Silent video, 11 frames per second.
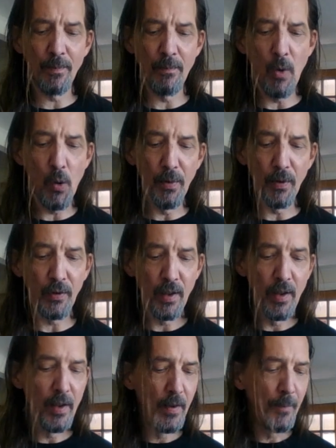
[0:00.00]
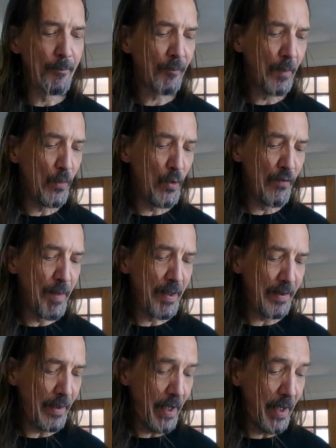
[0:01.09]
mobile movement,
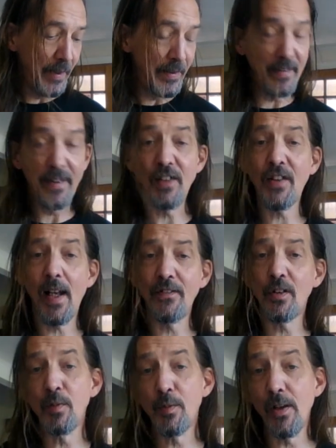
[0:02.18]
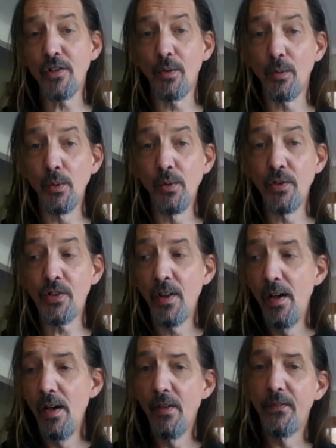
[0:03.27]
and it does have some special rules
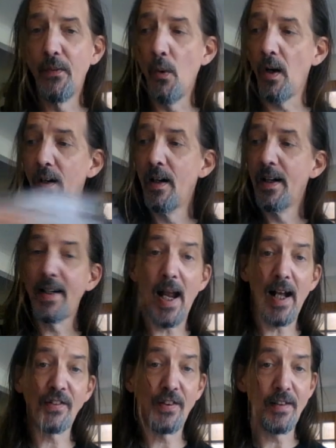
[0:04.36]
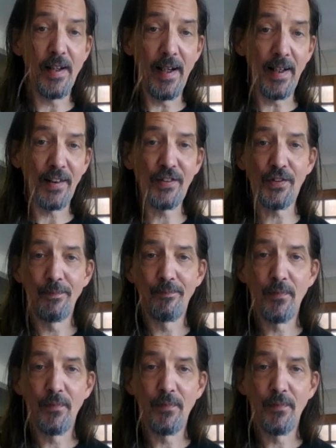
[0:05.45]
for gas attacks.